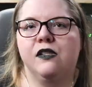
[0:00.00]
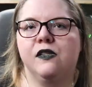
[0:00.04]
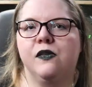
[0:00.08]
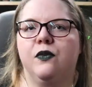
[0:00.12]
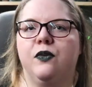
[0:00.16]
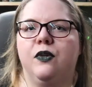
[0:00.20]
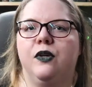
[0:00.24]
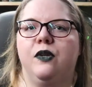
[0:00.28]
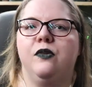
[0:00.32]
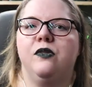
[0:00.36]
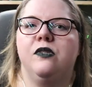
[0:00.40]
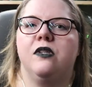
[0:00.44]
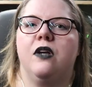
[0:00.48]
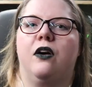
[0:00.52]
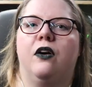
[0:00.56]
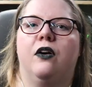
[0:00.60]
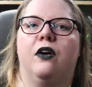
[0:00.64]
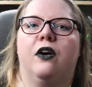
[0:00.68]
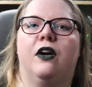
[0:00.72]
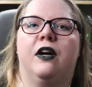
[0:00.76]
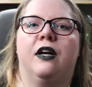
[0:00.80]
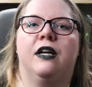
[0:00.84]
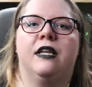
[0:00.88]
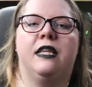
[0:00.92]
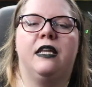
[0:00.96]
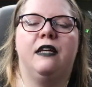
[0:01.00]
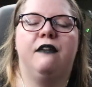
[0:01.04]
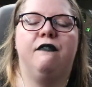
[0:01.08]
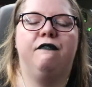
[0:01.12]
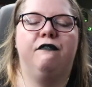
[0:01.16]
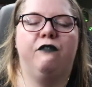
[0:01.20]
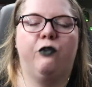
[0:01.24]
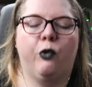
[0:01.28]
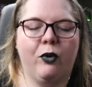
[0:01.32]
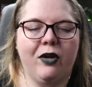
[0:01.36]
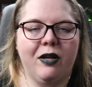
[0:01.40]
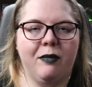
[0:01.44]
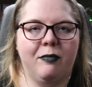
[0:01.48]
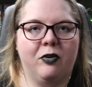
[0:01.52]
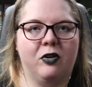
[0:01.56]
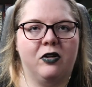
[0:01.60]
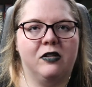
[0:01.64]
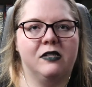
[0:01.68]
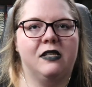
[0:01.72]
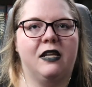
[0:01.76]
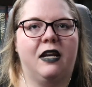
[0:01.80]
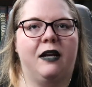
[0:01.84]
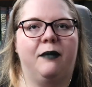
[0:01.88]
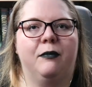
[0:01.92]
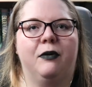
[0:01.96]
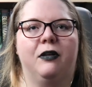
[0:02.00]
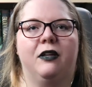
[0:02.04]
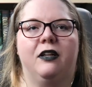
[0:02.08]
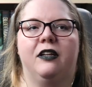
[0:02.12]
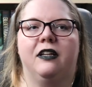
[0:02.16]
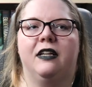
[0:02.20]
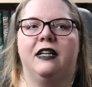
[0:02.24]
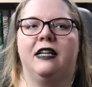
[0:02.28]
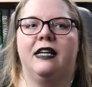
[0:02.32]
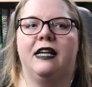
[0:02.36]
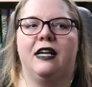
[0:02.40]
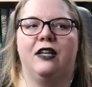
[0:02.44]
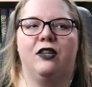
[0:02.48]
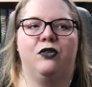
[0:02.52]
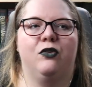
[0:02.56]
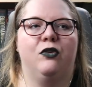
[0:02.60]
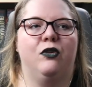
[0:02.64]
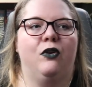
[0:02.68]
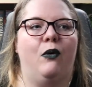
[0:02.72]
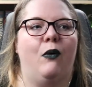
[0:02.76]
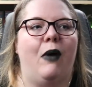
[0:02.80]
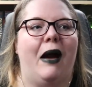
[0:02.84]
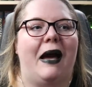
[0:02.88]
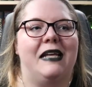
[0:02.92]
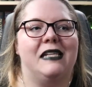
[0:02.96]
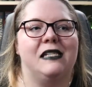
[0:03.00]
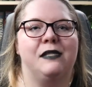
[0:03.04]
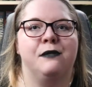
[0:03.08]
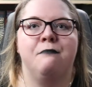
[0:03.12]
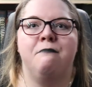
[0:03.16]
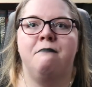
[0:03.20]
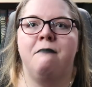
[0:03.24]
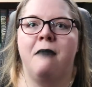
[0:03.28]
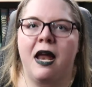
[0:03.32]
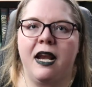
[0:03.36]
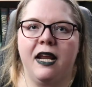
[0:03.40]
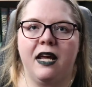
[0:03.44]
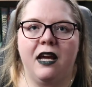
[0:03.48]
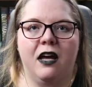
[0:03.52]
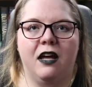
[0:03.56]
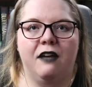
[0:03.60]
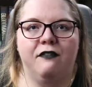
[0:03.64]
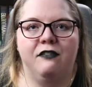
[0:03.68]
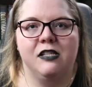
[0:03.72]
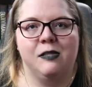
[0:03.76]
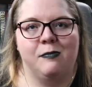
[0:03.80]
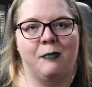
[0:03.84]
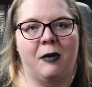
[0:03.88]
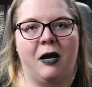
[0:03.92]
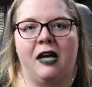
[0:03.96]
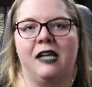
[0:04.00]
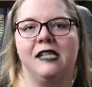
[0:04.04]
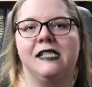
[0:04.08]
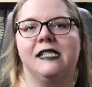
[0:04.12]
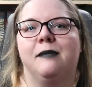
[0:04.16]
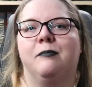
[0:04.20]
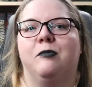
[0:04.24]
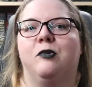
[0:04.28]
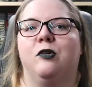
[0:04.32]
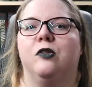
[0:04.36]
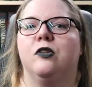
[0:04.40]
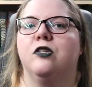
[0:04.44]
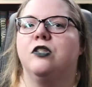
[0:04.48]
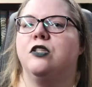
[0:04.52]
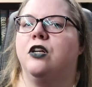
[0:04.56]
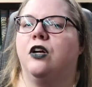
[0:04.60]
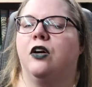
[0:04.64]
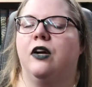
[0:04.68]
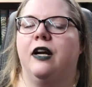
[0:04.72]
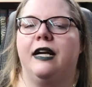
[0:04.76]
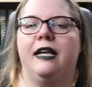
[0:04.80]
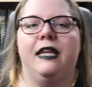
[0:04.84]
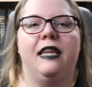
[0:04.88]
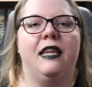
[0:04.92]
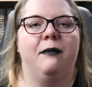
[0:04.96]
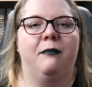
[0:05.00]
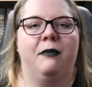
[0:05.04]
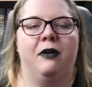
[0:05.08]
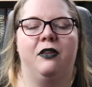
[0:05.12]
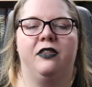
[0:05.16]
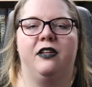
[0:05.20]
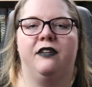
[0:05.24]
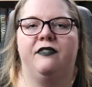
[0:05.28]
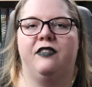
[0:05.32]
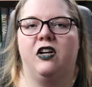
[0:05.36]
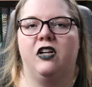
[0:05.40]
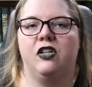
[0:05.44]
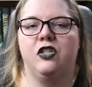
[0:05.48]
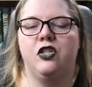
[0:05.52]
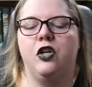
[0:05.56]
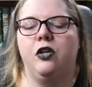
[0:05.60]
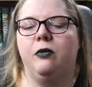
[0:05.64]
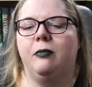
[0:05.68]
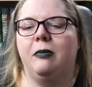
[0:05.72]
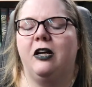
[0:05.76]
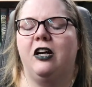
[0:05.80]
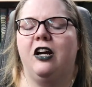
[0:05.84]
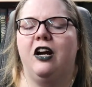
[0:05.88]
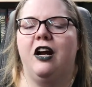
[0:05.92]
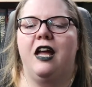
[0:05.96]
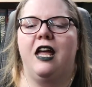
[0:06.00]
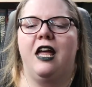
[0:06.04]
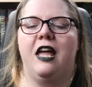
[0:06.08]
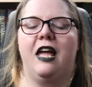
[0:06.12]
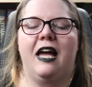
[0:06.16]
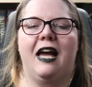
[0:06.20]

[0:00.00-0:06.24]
So those are the 40 books that I'm going to get through as many of as possible during the month of October.